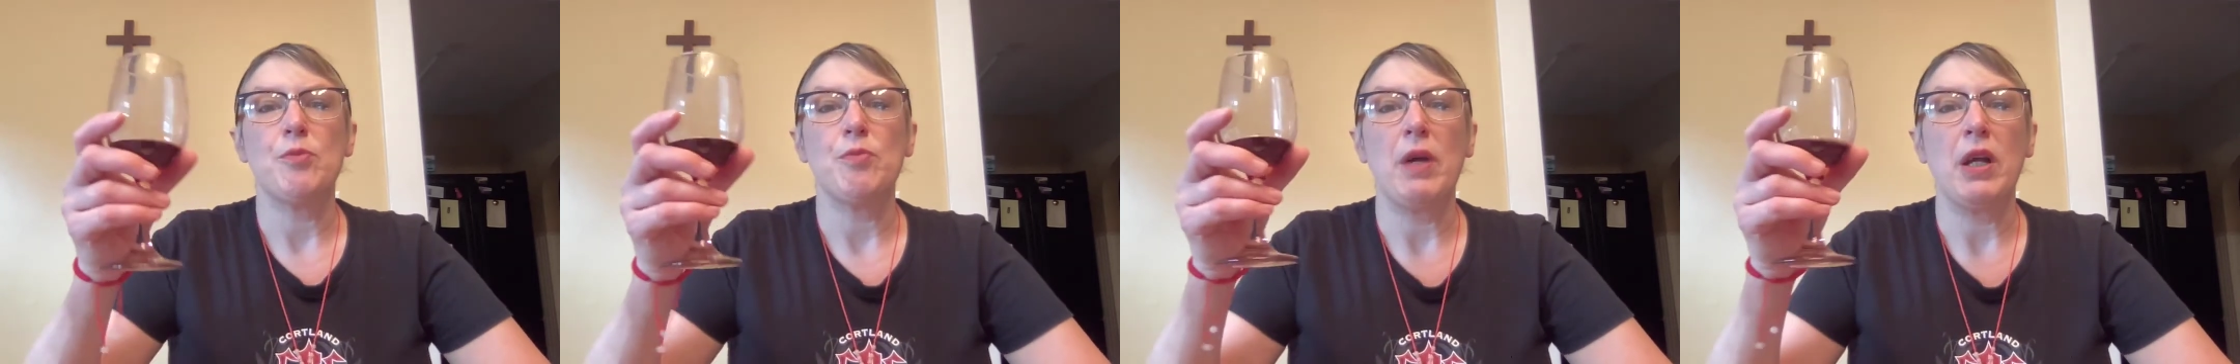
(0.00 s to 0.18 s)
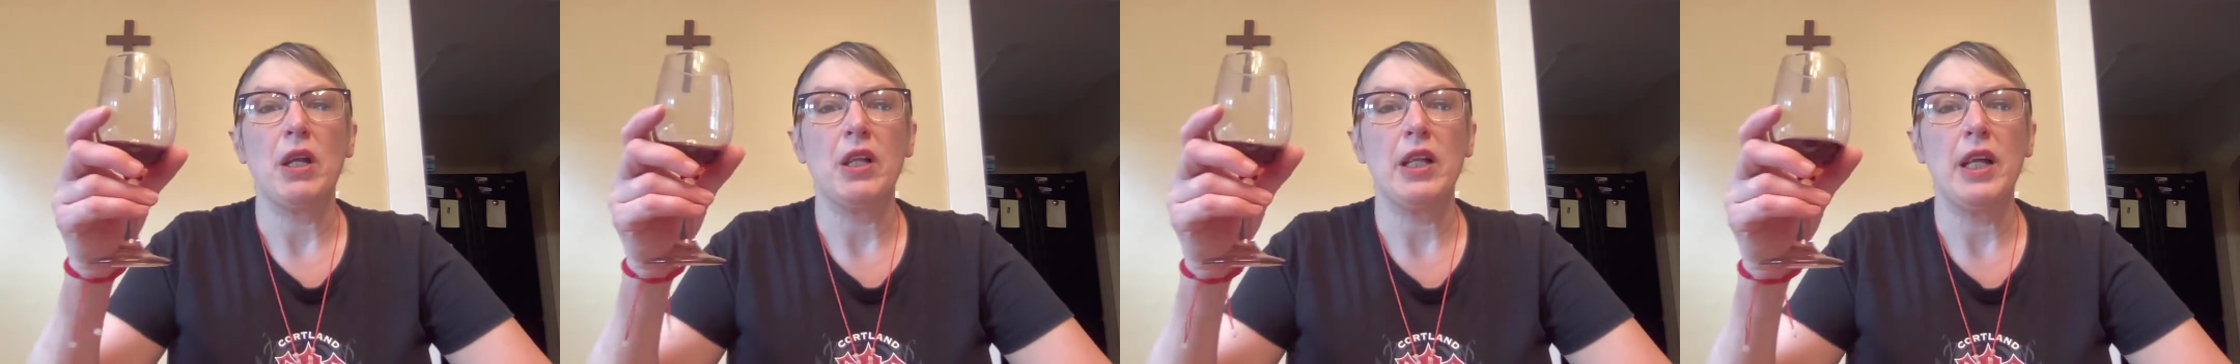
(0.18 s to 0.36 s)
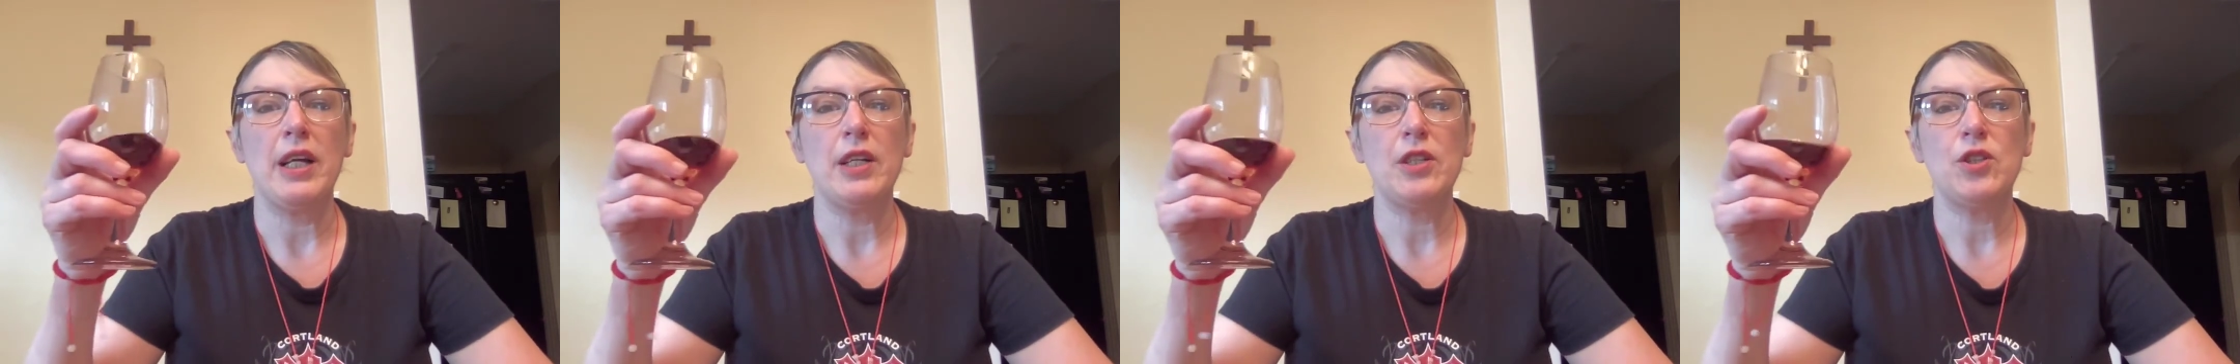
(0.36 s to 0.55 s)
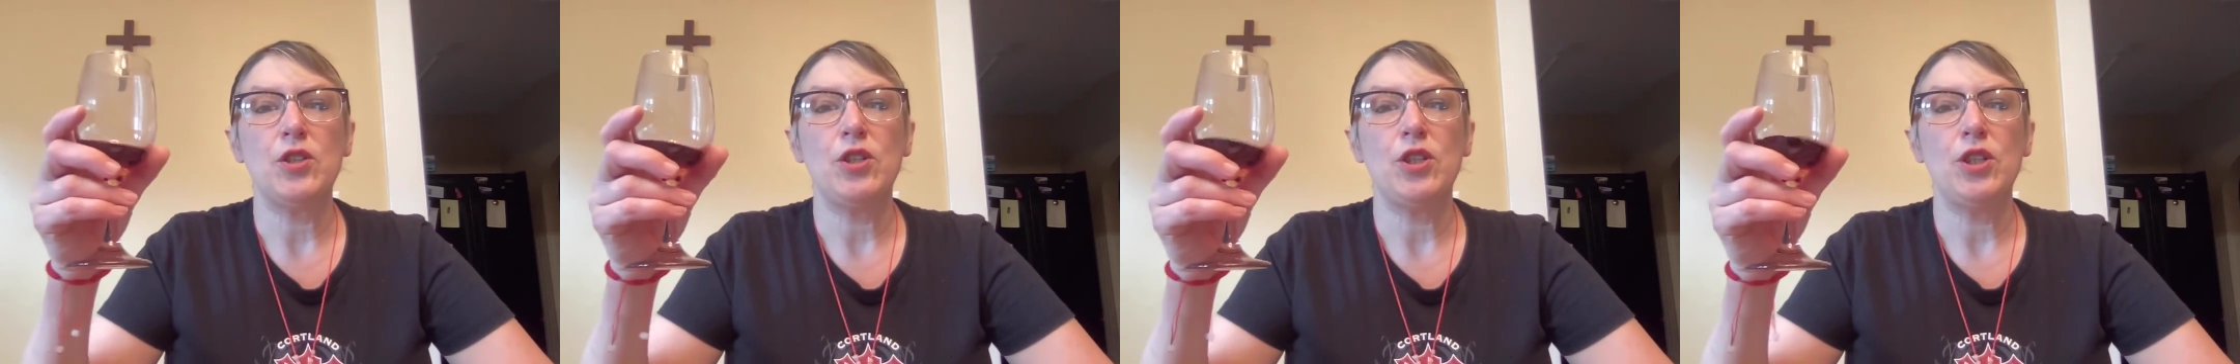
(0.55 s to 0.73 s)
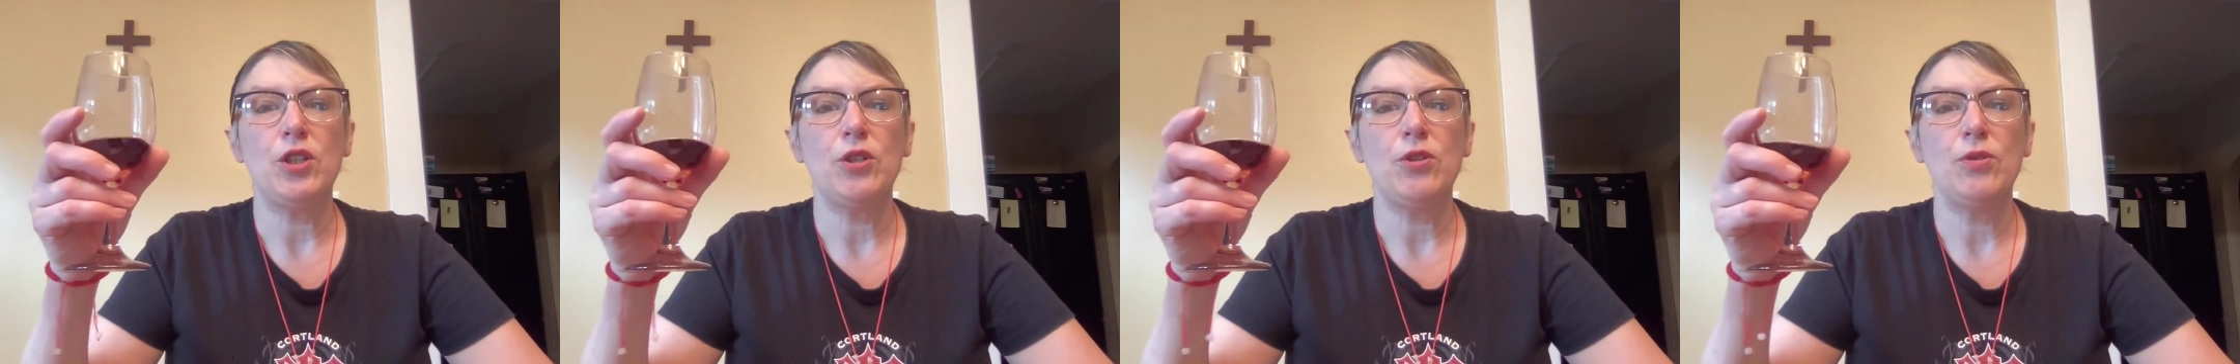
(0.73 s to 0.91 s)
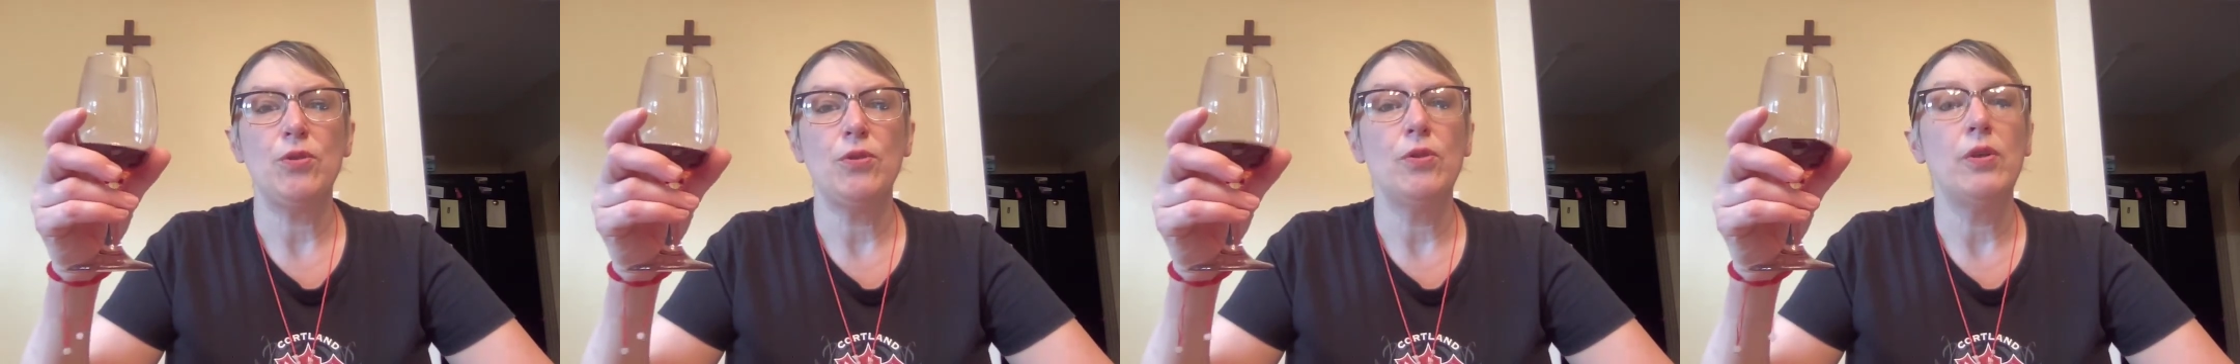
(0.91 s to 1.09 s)
my glass to
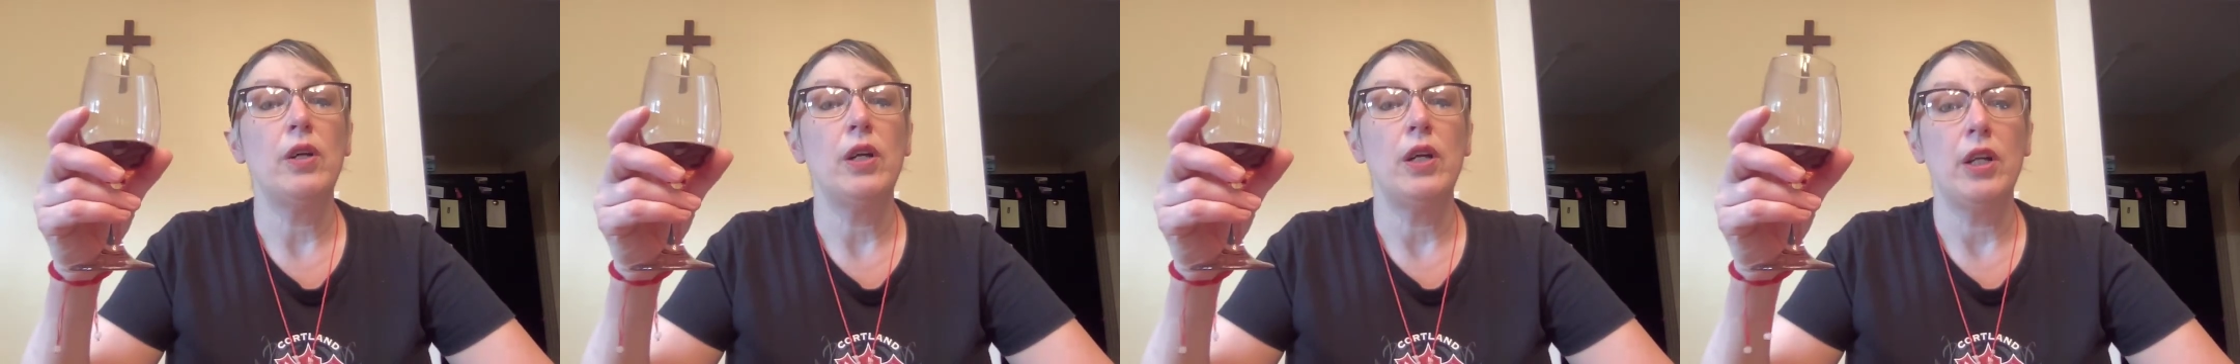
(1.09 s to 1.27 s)
you.